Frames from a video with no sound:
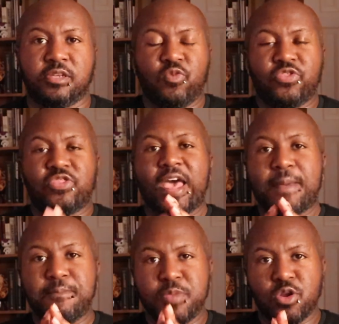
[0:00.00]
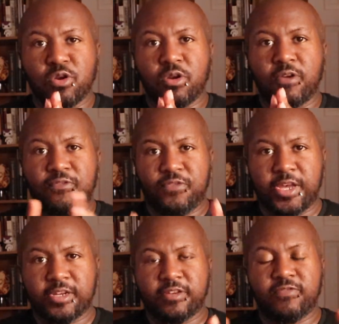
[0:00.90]
With that mirror
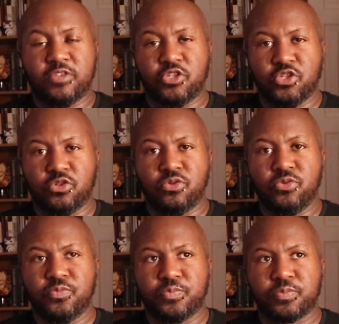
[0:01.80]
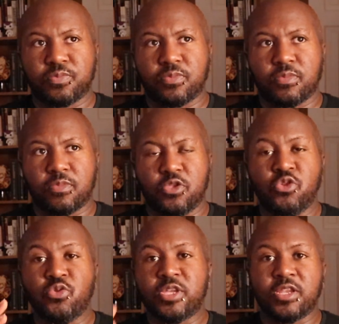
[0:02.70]
effect of the two,
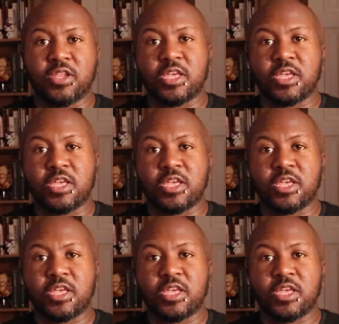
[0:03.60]
you can